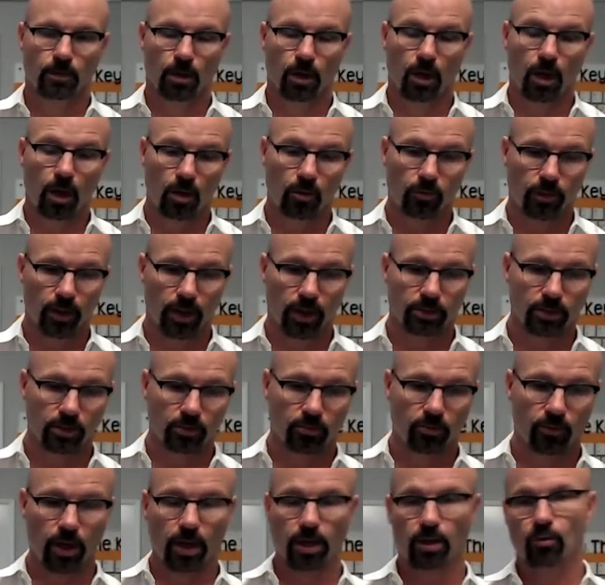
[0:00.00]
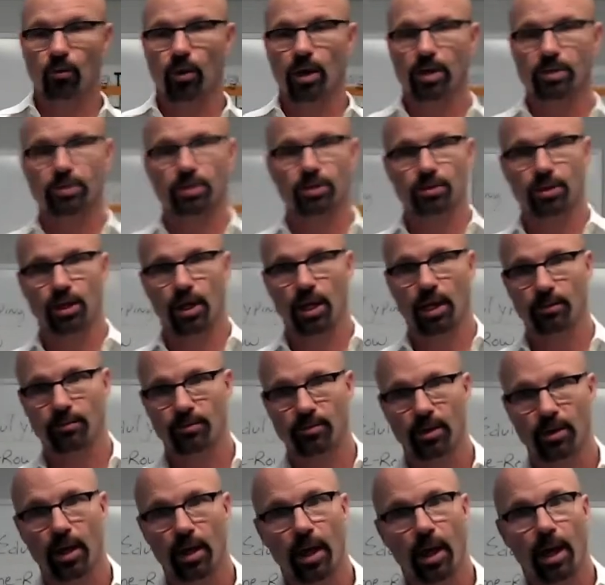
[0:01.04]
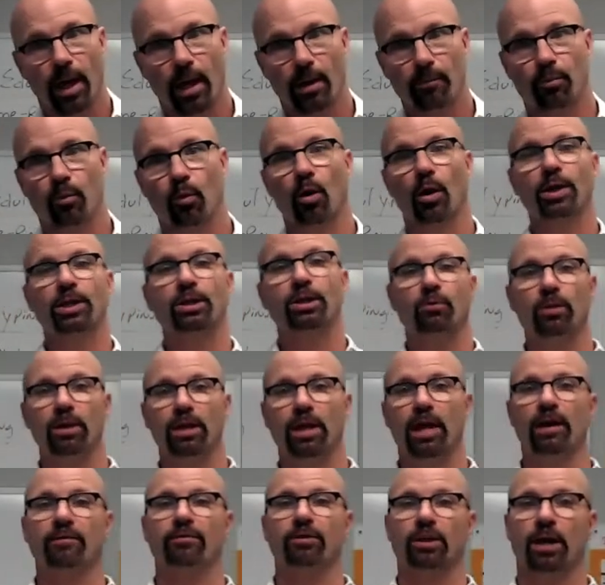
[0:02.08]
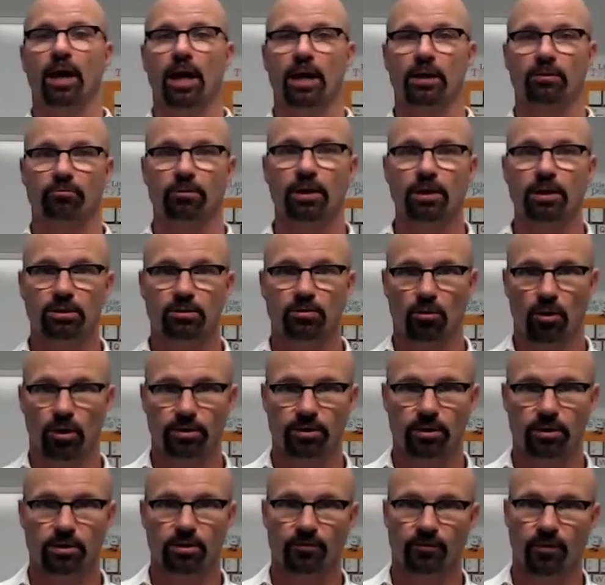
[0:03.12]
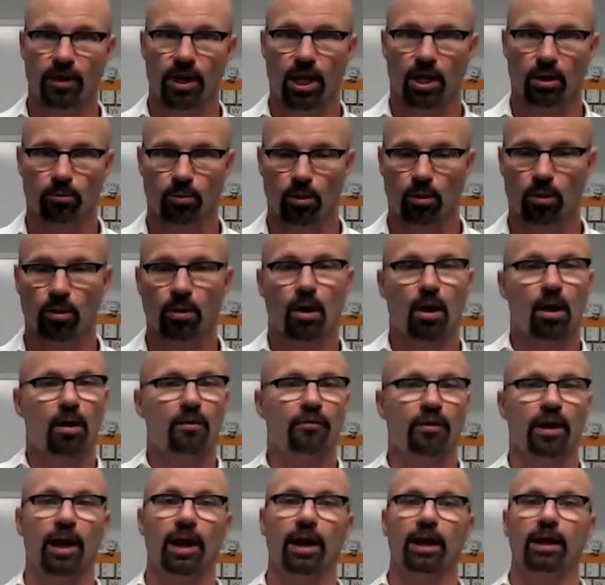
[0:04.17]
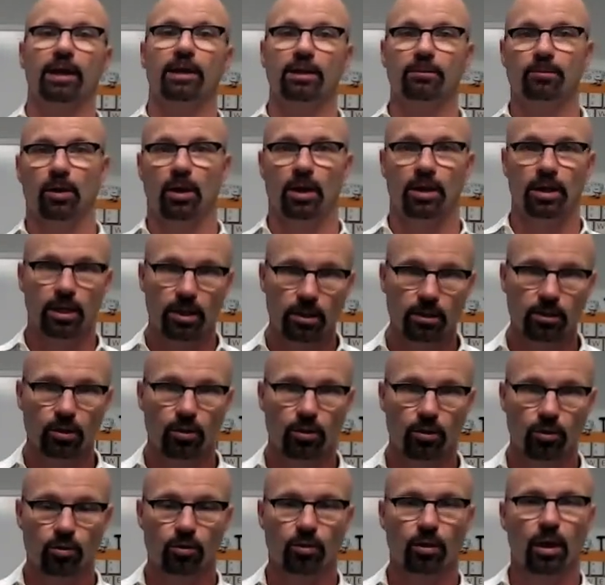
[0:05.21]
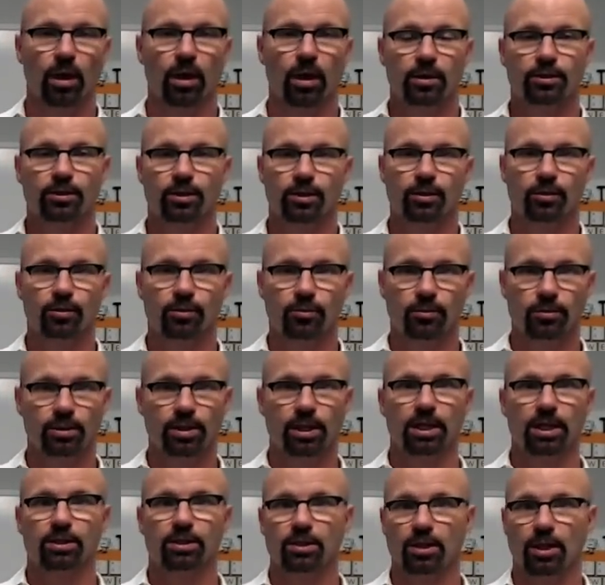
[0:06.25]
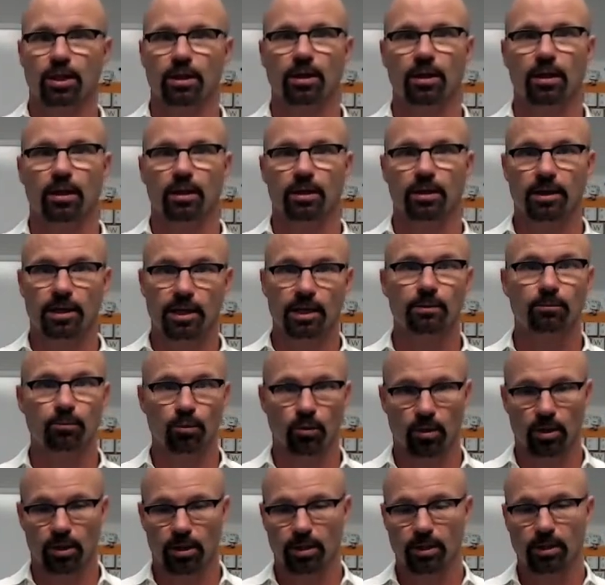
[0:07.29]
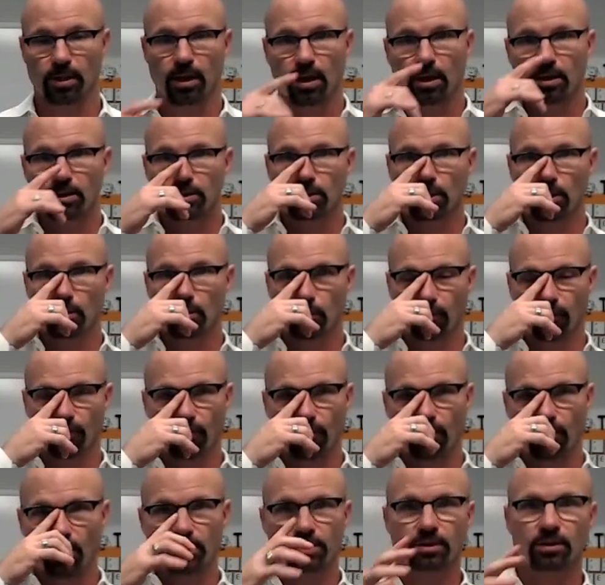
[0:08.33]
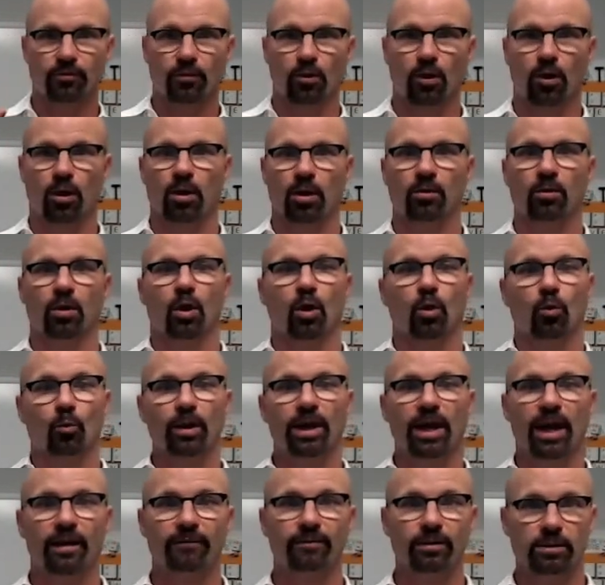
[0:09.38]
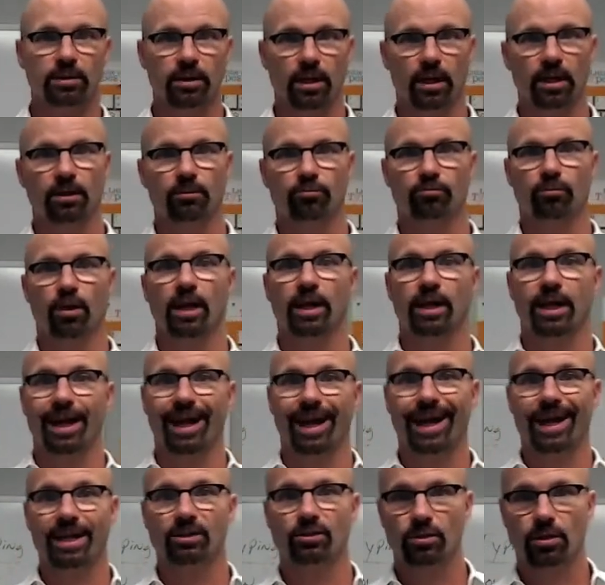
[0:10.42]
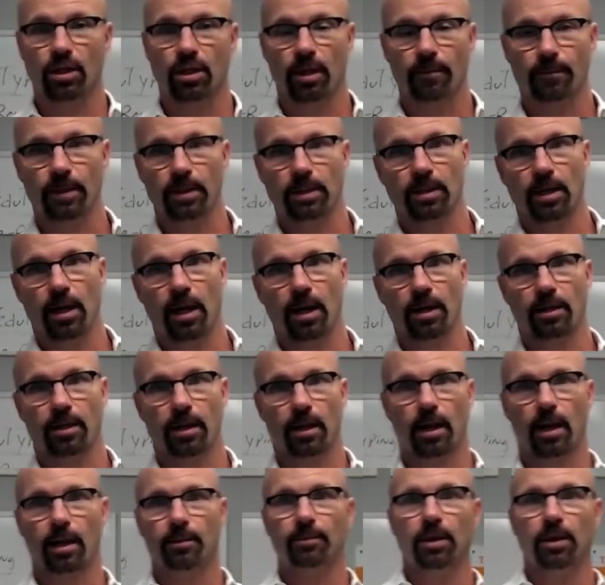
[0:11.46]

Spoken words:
Oh, that's a great question, James. And boy, do we have a lot of resources available for anybody new to teaching keyboarding. So first of all, we have a link right at EduTyping.com.